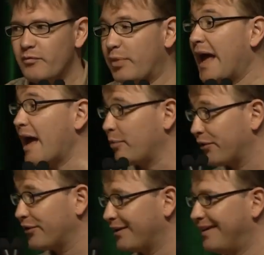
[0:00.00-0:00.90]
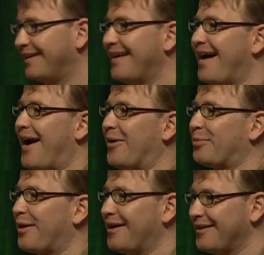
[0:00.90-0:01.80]
perhaps our
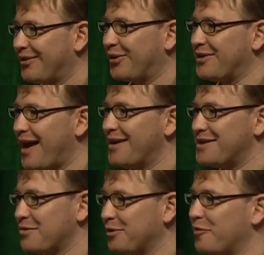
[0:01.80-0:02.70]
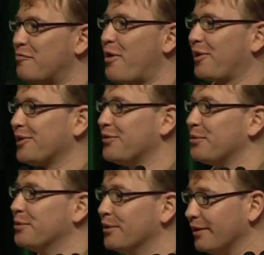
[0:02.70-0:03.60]
brains contain a generative model of the
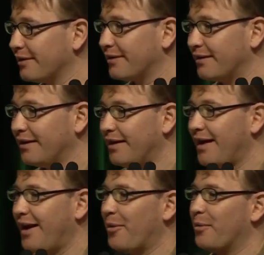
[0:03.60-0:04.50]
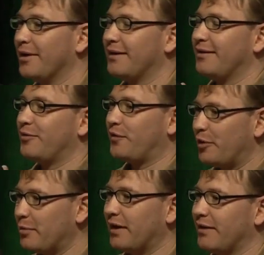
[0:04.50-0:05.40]
world. And what
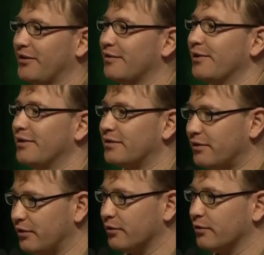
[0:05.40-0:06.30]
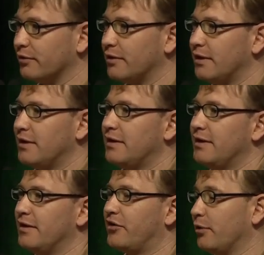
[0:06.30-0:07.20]
filmmakers have learned to do
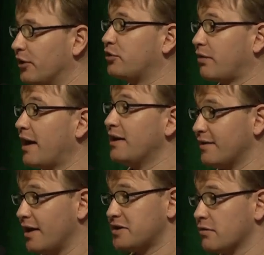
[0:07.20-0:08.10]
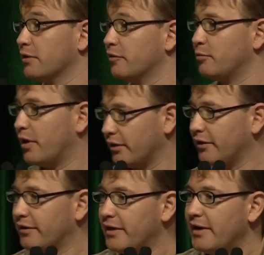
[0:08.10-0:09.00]
is to entrain that generative
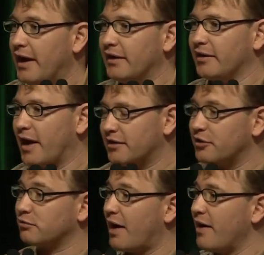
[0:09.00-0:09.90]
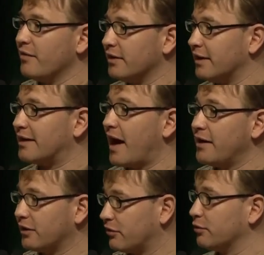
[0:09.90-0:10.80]
model and to drive it and
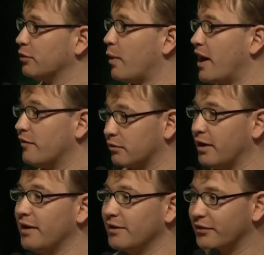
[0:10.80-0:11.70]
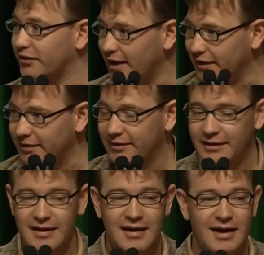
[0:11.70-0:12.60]
guide it through a wide variety of states.
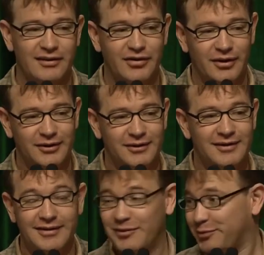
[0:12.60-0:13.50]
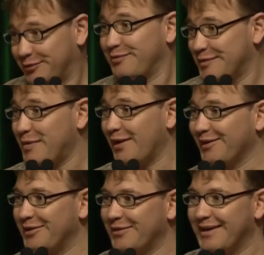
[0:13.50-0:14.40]
And so this is
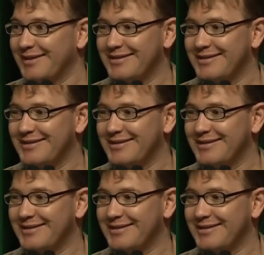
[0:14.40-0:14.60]
speculative,